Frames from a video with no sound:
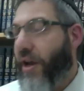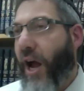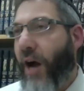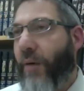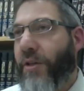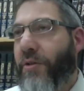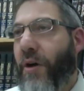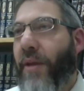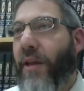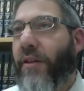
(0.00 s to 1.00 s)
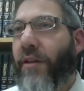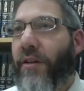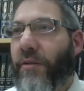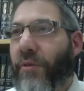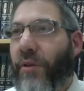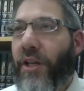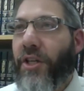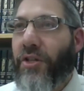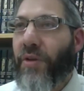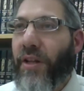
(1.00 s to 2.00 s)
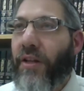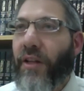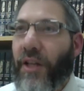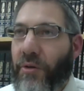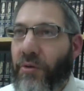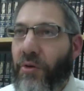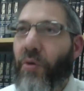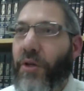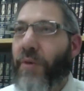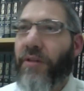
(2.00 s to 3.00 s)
I always thought the religious within the Likud always went